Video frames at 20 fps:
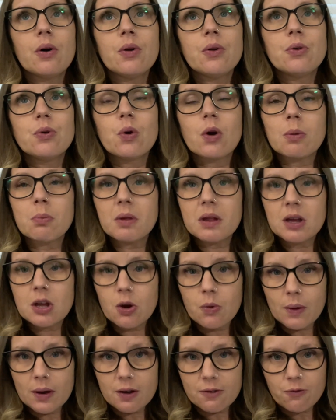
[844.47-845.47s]
normally
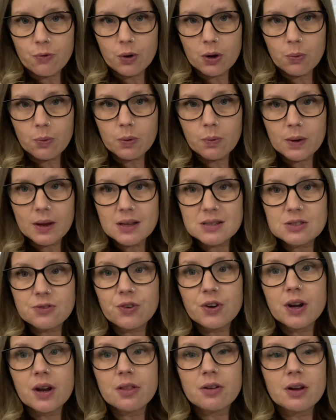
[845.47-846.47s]
go in at 41 weeks for
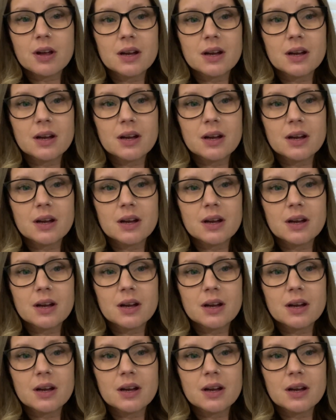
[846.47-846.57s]
another